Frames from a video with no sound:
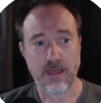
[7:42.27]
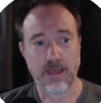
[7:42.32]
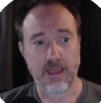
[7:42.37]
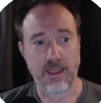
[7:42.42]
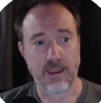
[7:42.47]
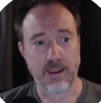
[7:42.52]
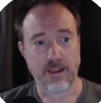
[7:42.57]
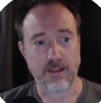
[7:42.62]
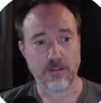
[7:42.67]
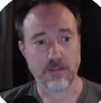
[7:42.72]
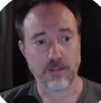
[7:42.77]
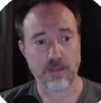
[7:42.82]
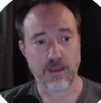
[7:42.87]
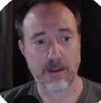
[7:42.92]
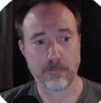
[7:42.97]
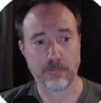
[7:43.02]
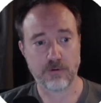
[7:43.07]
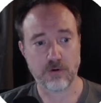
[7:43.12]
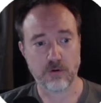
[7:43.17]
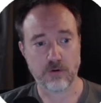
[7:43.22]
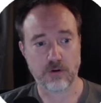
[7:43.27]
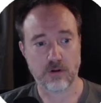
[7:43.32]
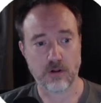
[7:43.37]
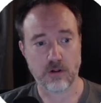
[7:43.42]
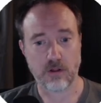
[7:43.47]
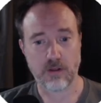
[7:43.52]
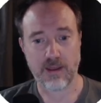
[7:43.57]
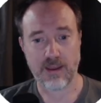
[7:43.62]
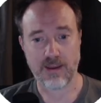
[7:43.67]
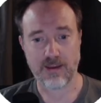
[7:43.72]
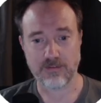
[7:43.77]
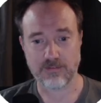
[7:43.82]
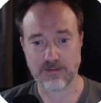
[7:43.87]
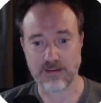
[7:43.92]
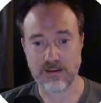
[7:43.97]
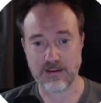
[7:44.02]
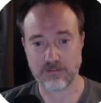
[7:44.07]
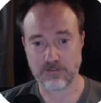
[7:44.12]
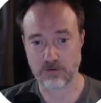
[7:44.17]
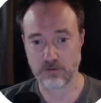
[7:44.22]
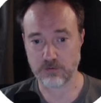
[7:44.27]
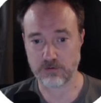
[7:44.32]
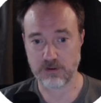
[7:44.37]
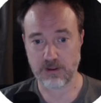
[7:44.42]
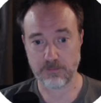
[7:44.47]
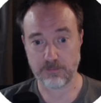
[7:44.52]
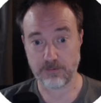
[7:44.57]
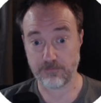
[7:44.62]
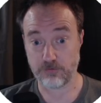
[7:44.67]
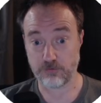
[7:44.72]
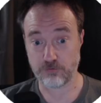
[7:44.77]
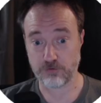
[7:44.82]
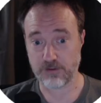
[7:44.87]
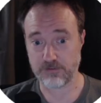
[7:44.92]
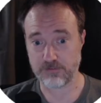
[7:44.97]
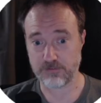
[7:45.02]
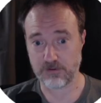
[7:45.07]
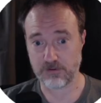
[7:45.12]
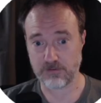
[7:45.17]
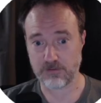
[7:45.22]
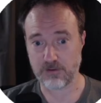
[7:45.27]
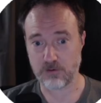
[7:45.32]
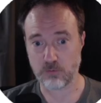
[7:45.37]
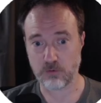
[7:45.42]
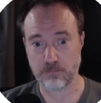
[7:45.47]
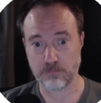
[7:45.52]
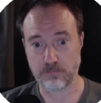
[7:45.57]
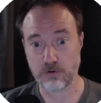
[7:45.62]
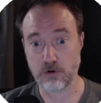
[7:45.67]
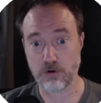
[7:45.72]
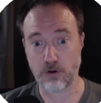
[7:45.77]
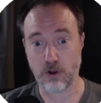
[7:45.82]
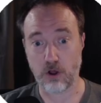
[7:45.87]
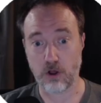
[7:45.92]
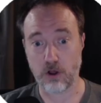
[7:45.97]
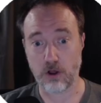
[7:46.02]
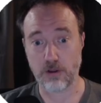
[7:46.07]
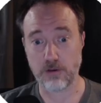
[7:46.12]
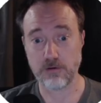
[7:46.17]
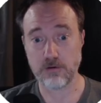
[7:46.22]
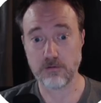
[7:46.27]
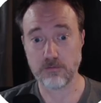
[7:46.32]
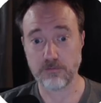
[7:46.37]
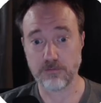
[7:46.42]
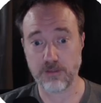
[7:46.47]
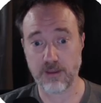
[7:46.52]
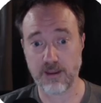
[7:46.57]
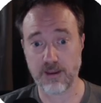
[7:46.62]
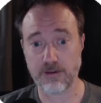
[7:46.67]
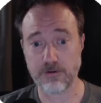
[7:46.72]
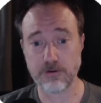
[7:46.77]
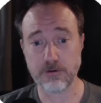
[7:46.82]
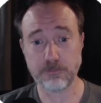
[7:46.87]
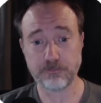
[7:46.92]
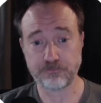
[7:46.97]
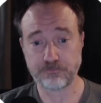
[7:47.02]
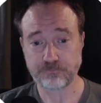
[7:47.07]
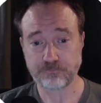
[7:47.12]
and that protocol has its own type of addressing that it would put on the header.